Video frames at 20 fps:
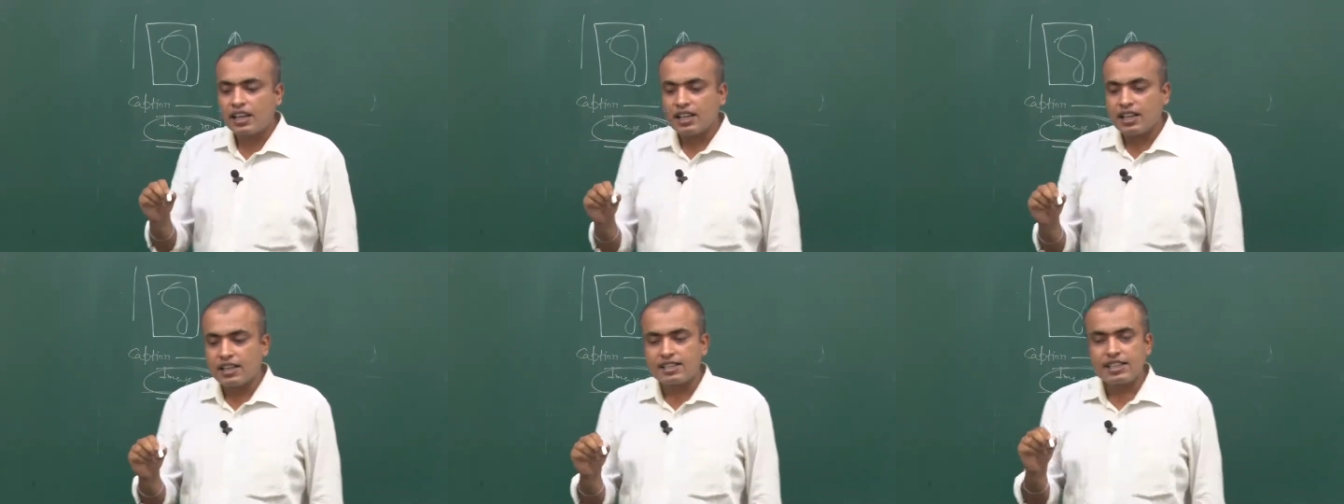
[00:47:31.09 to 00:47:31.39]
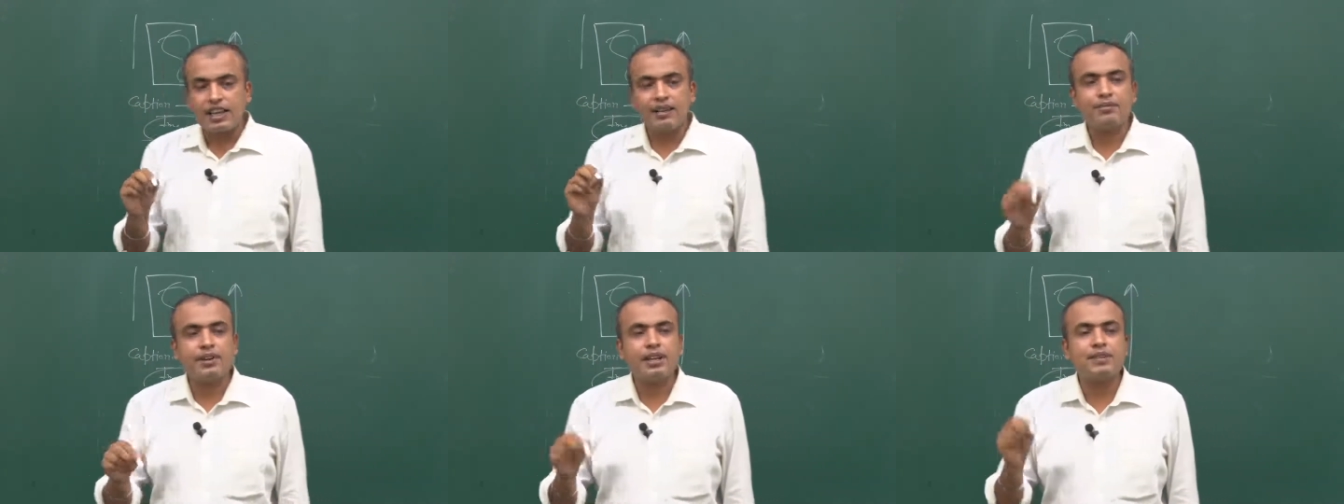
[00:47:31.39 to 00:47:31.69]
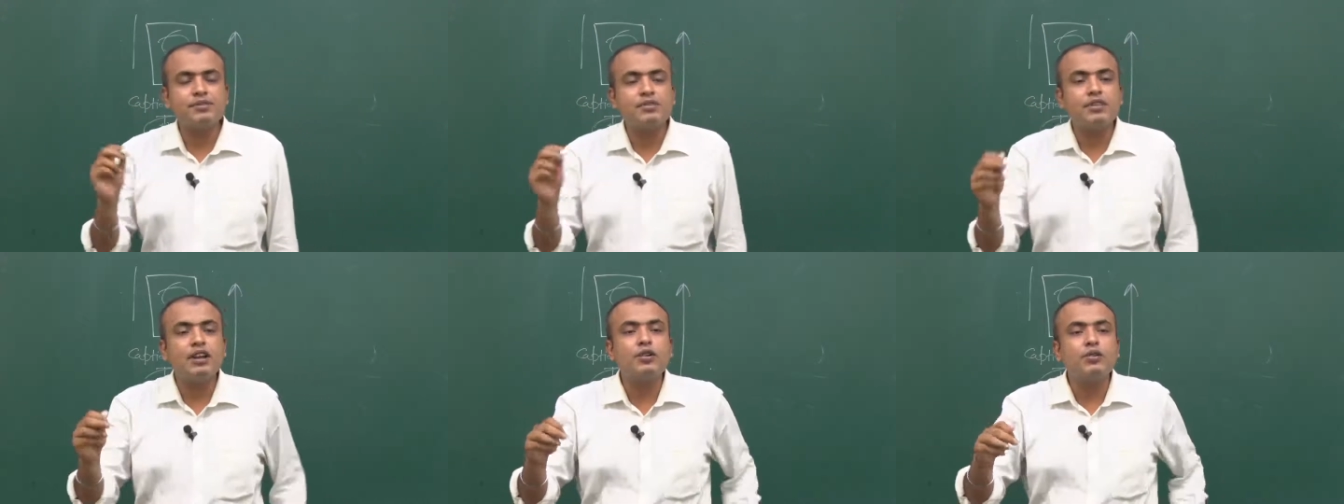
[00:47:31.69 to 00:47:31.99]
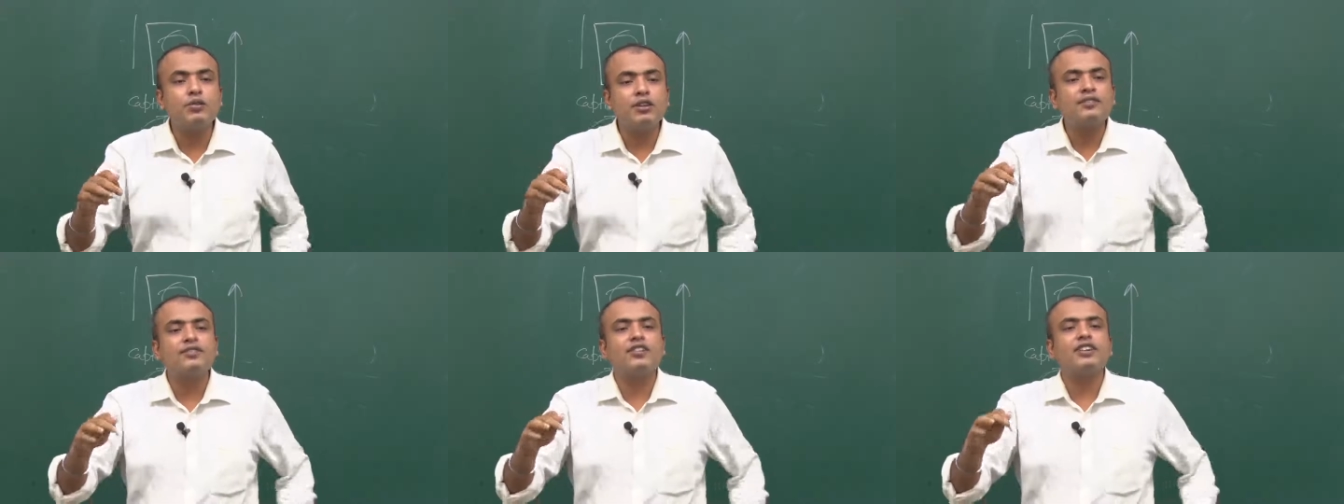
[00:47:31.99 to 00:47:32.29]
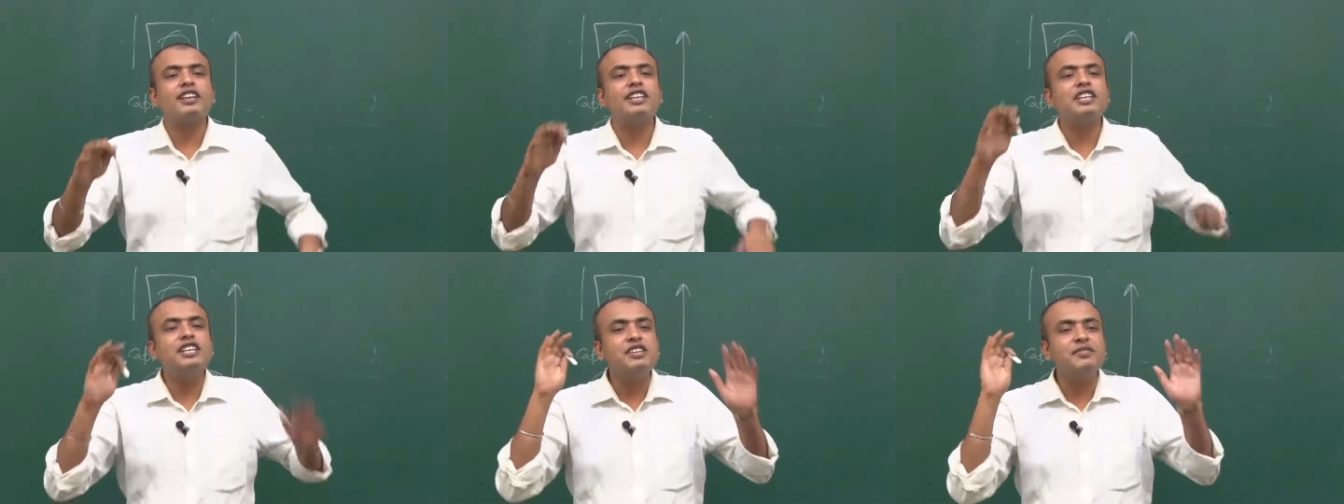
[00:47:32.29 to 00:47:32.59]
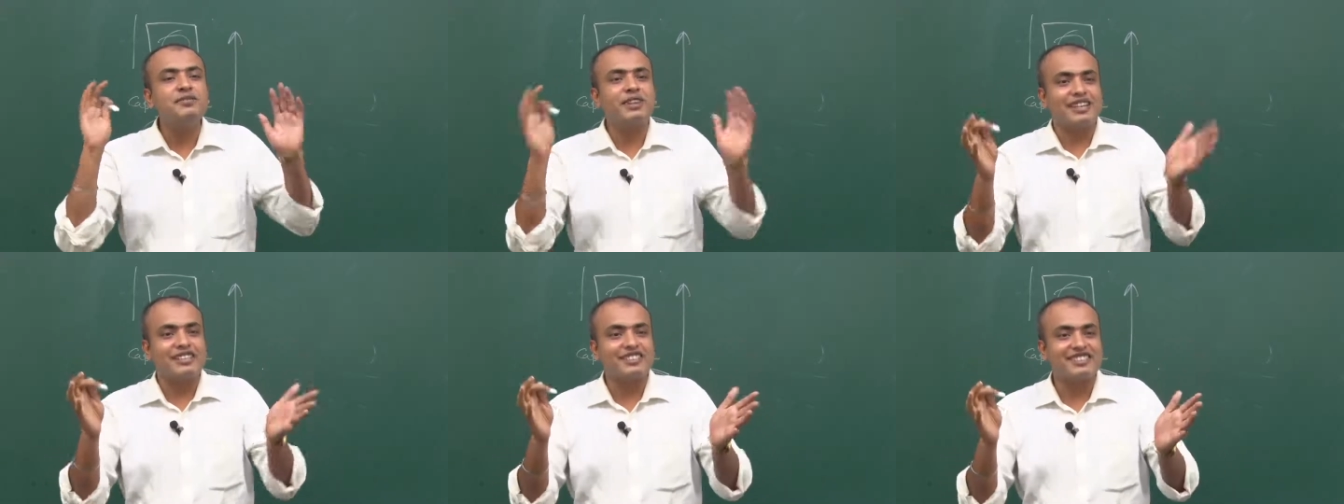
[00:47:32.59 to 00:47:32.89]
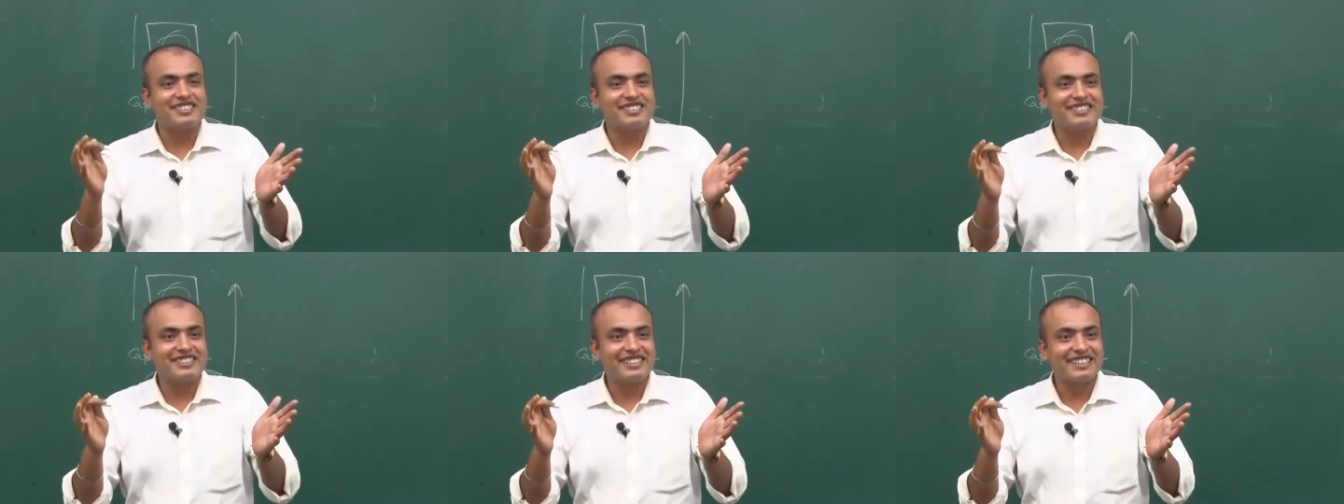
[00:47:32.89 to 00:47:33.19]
Sometimes you are looking for the image
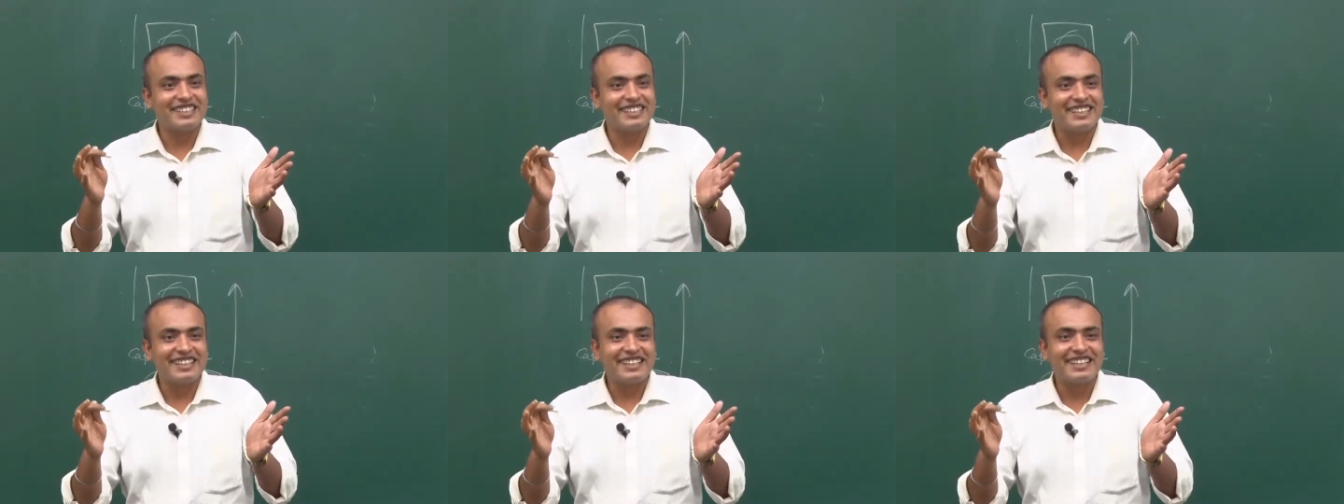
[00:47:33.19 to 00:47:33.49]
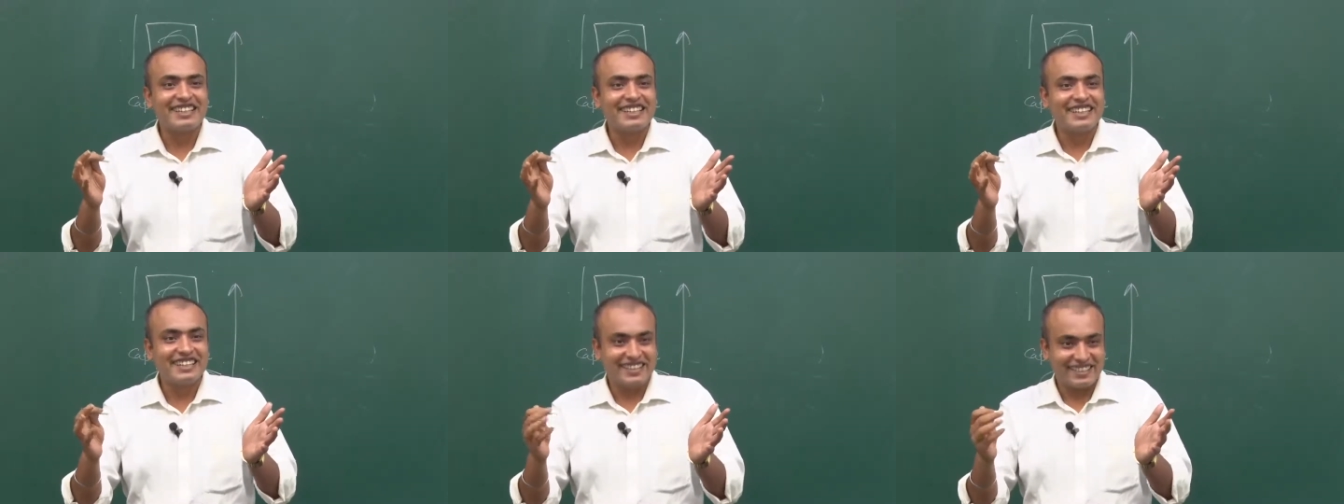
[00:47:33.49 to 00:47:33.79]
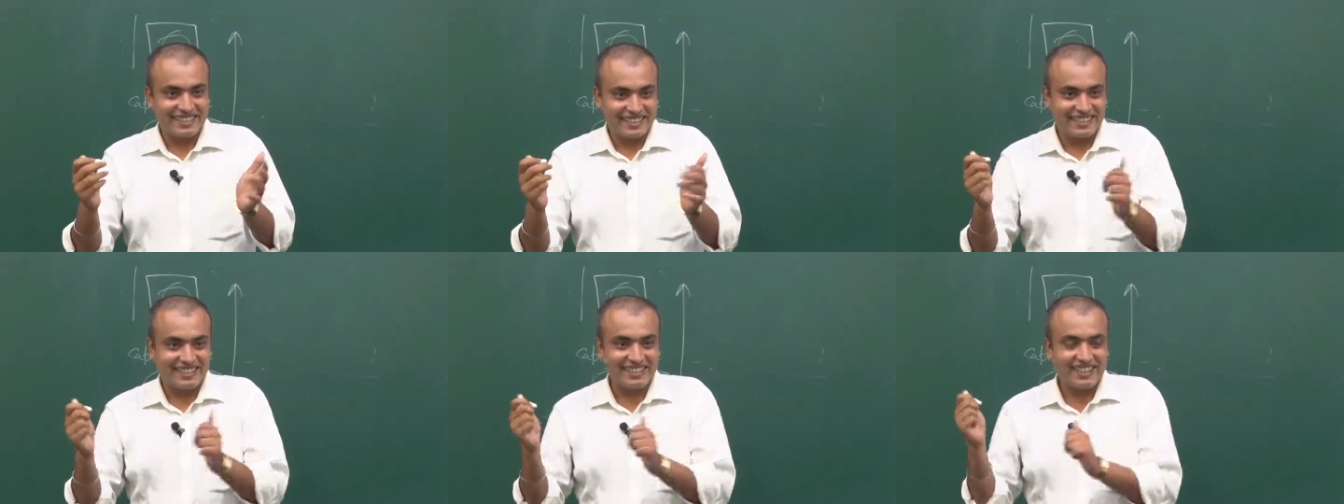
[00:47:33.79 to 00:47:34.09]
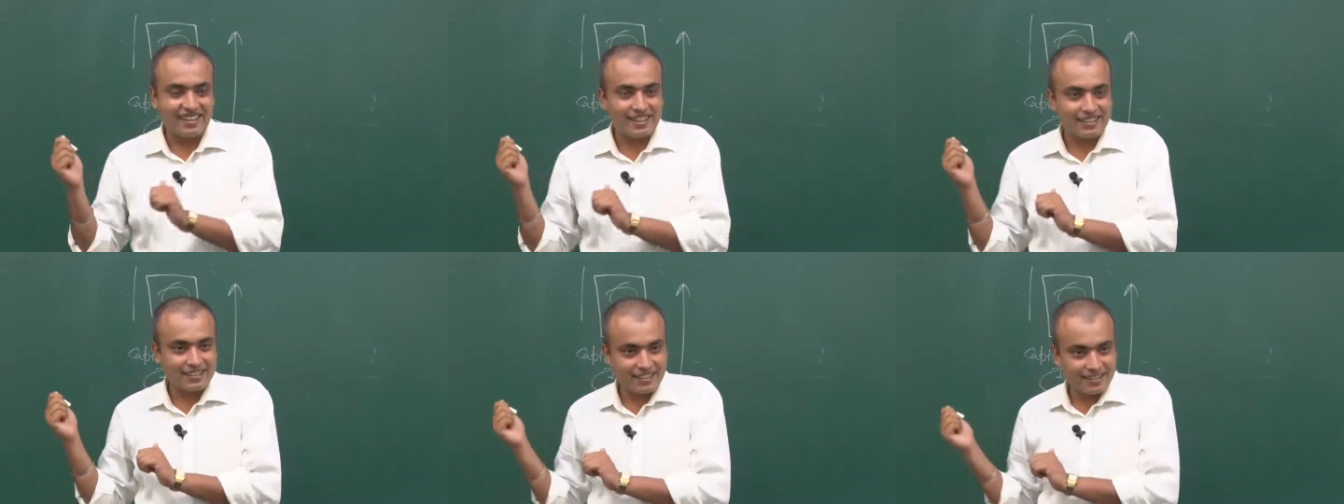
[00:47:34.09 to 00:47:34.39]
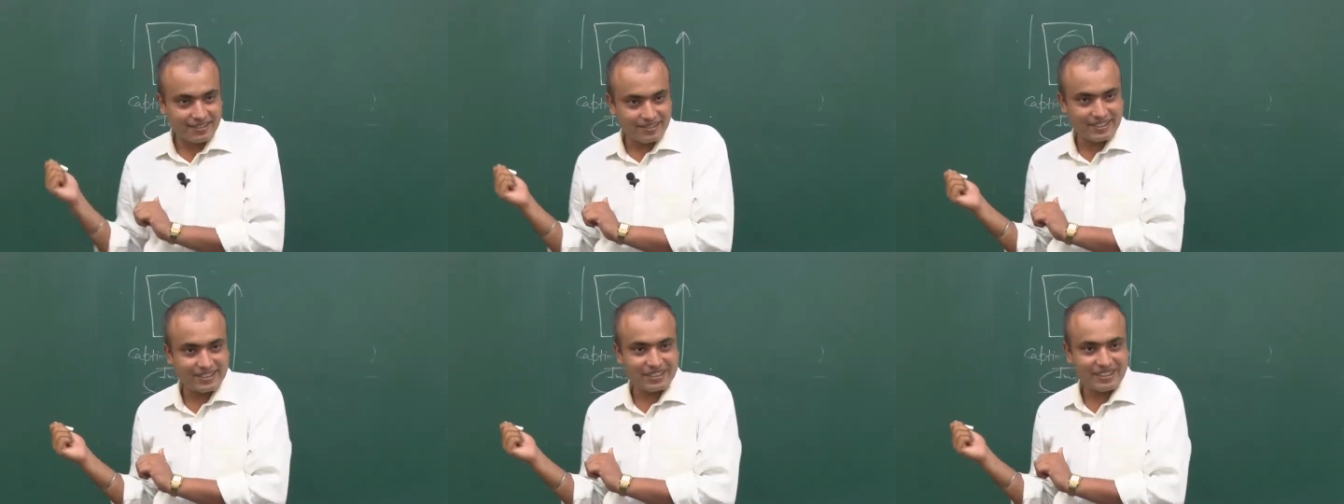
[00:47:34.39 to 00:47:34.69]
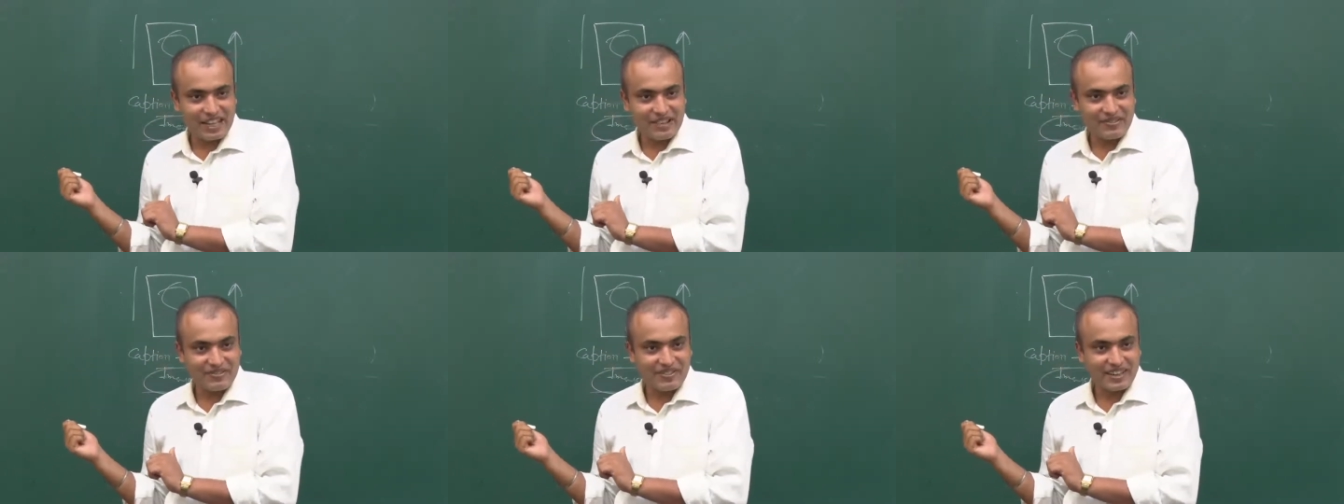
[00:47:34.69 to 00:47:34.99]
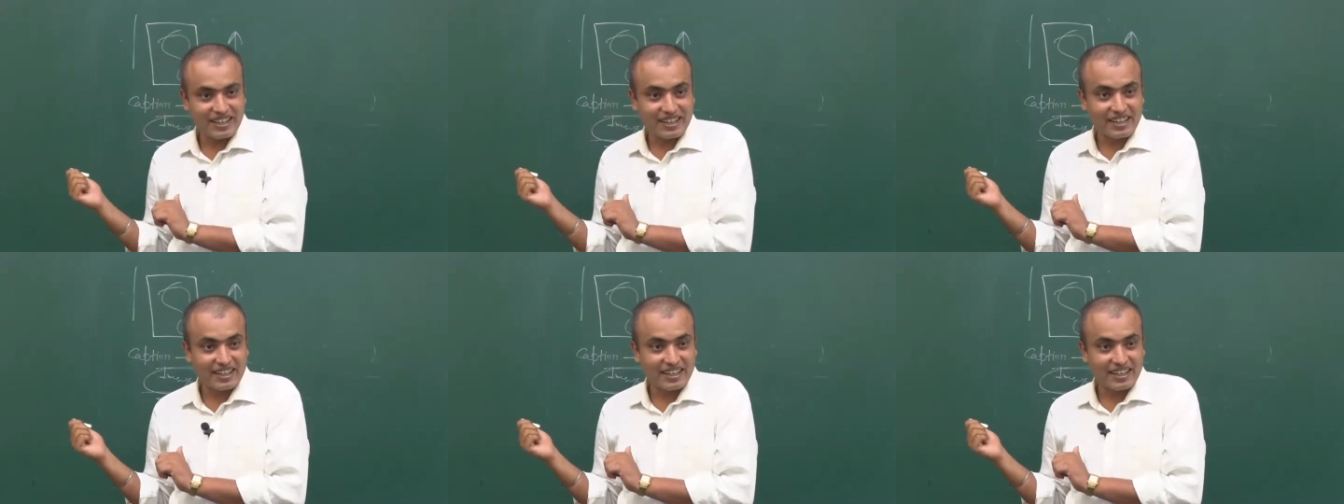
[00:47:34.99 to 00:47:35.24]
in connection to this number,